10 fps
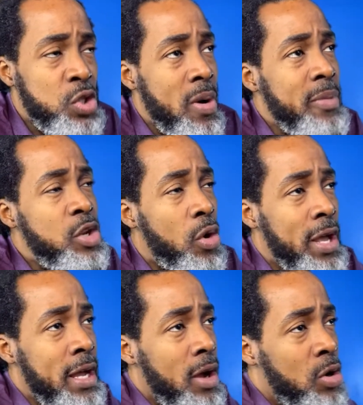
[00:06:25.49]
So when we're
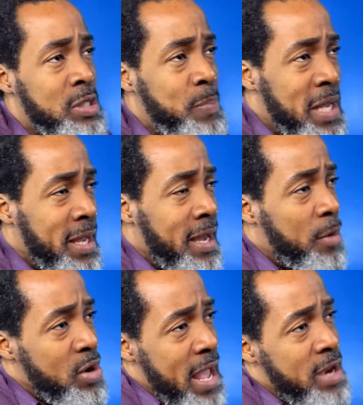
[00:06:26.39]
talking or speaking
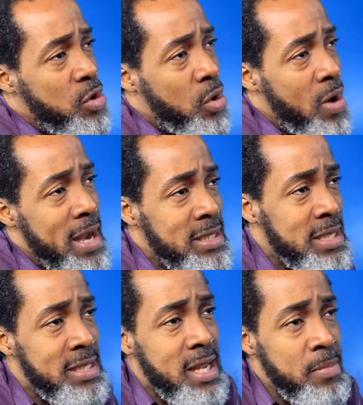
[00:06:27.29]
about the endocrine
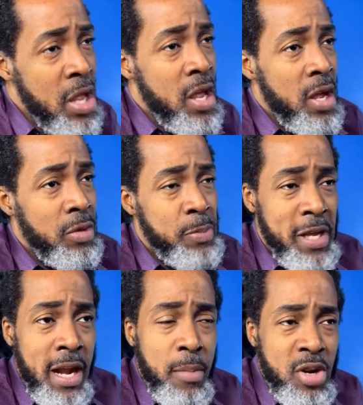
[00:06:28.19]
system, we're
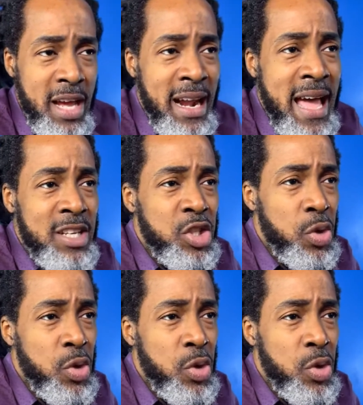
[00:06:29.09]
speaking about your glands.